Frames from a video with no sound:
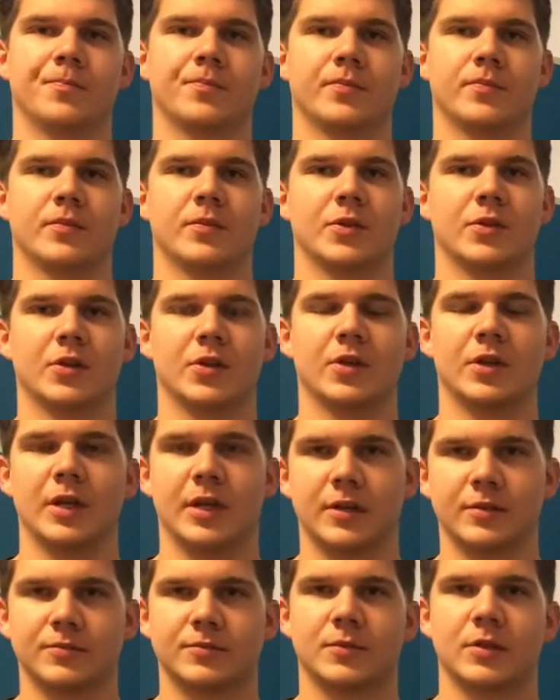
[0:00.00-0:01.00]
So yeah,
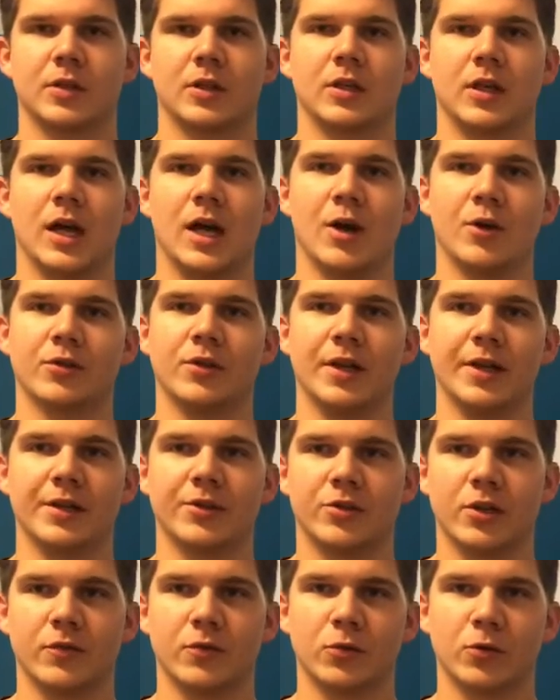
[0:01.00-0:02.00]
I would like
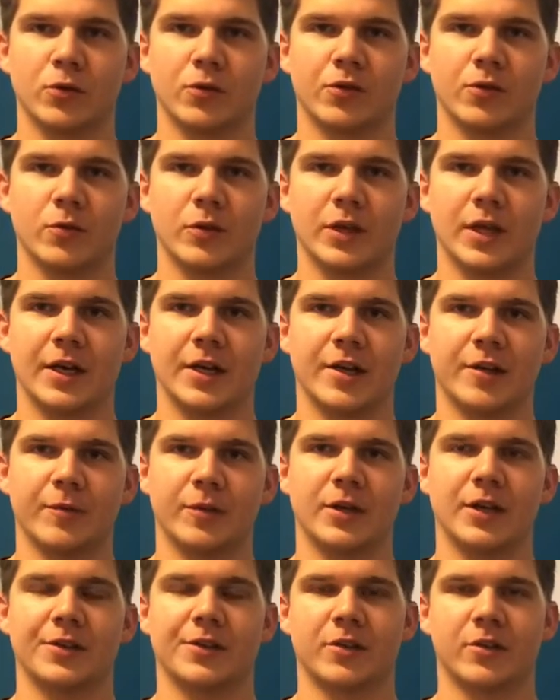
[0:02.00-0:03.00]
Trevor Lawrence to win the Heisman
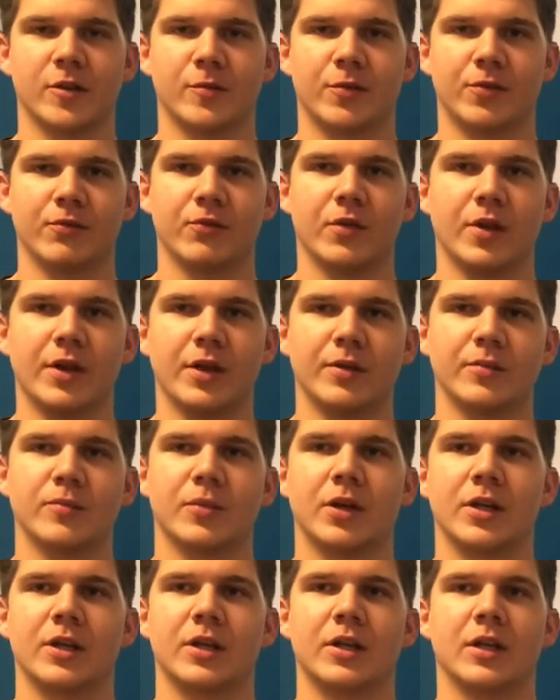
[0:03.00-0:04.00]
as a Clemson fan,
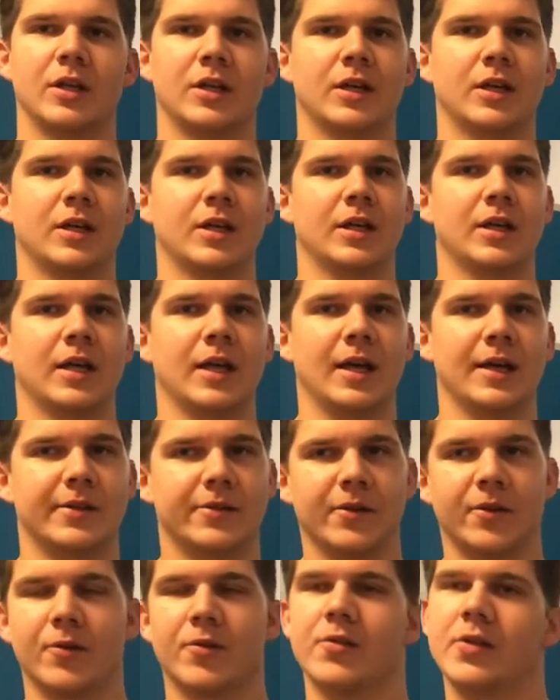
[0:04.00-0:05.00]
but I
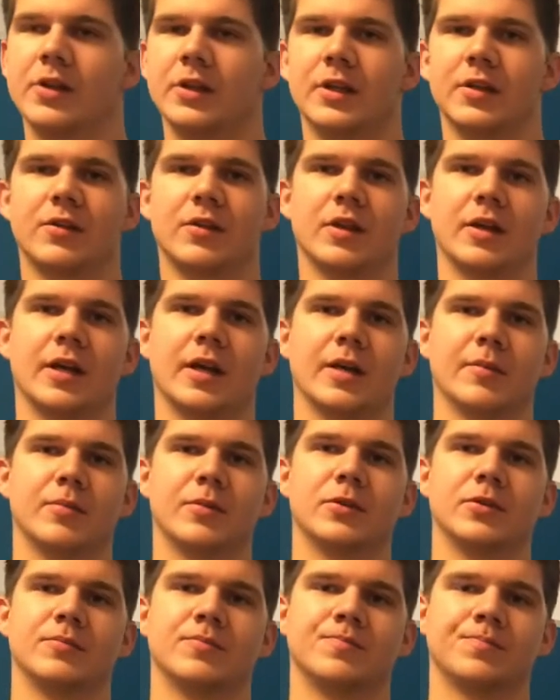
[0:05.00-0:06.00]
don't think that's going to
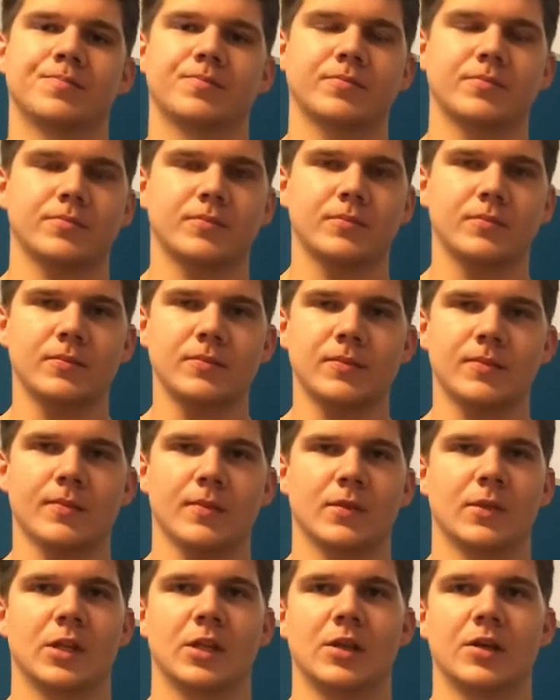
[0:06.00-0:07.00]
happen.
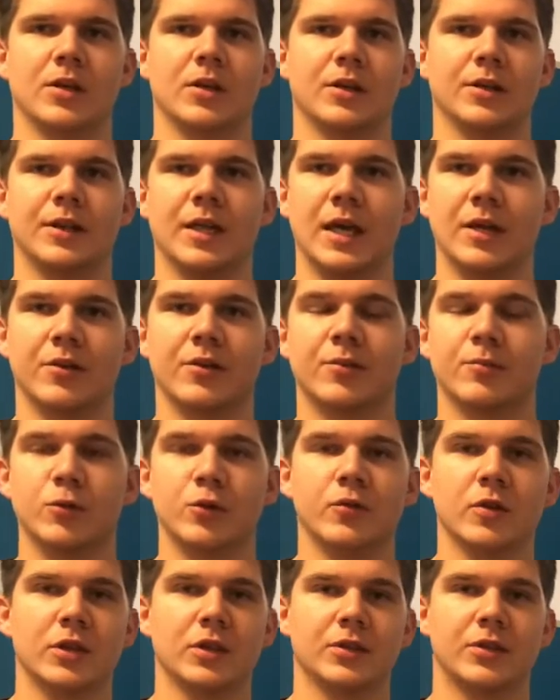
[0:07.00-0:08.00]
Now let's move
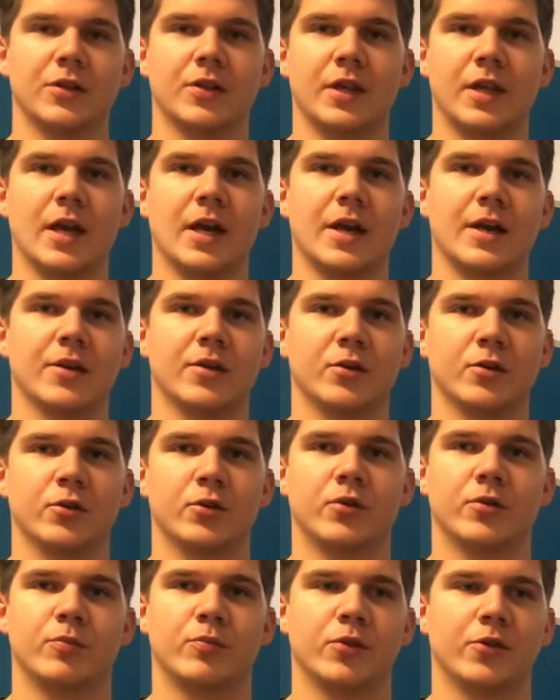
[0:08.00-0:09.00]
on to the guy
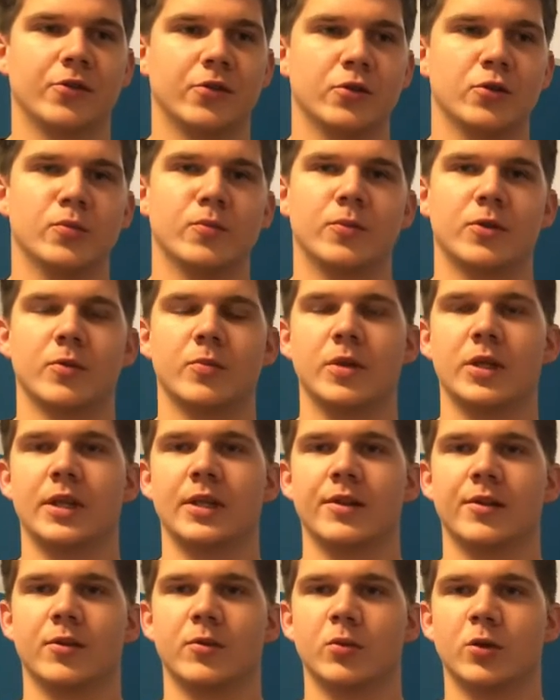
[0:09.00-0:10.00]
who's presumed to be
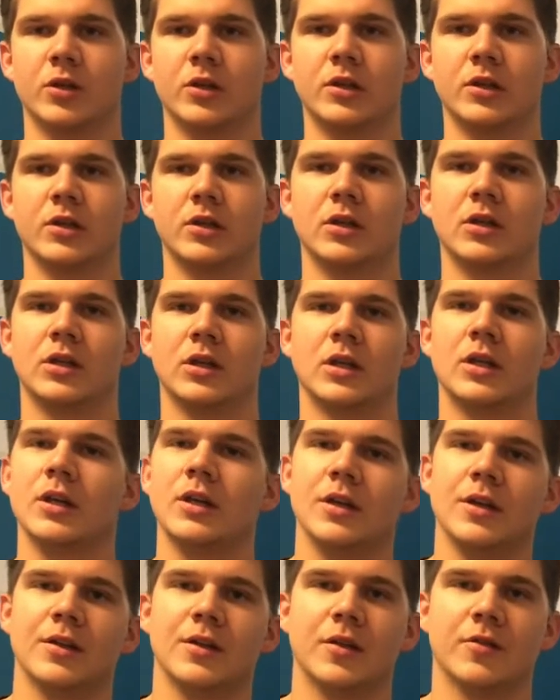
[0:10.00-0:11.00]
the winner,
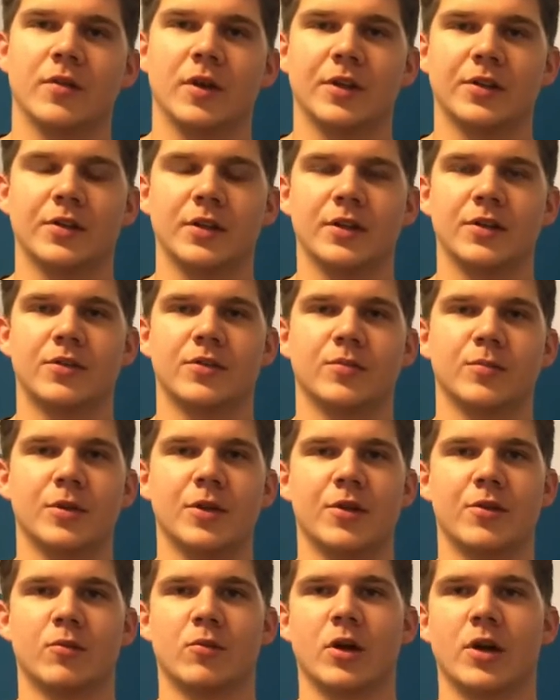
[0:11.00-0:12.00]
Devonta
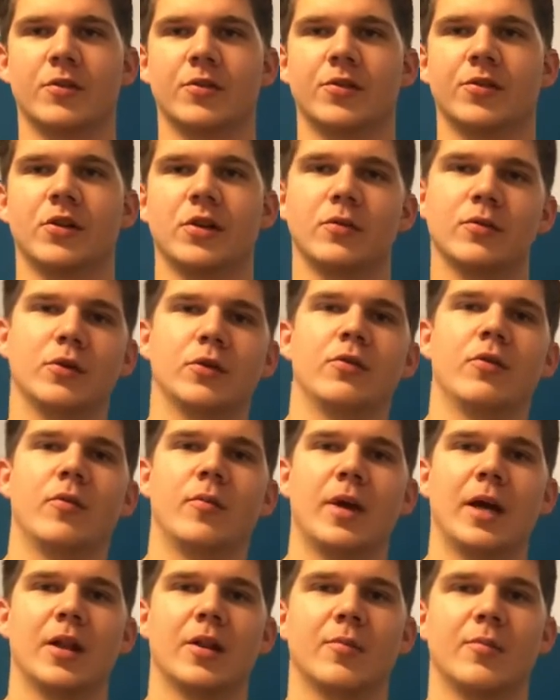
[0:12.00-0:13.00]
Smith, wide receiver from
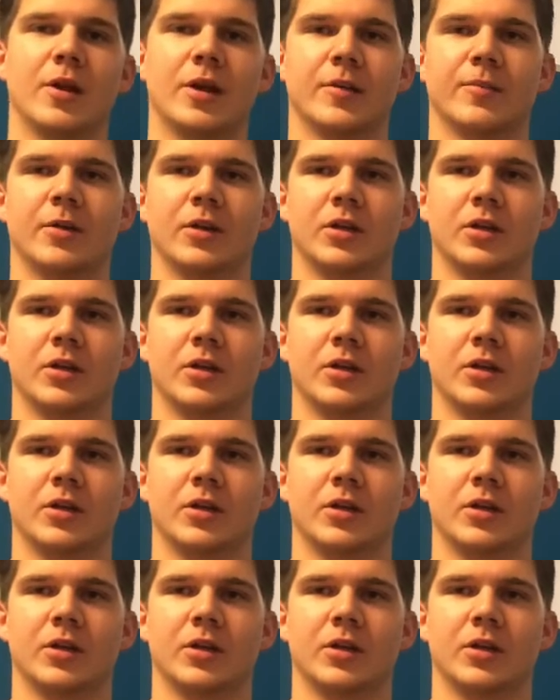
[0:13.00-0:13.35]
Alabama.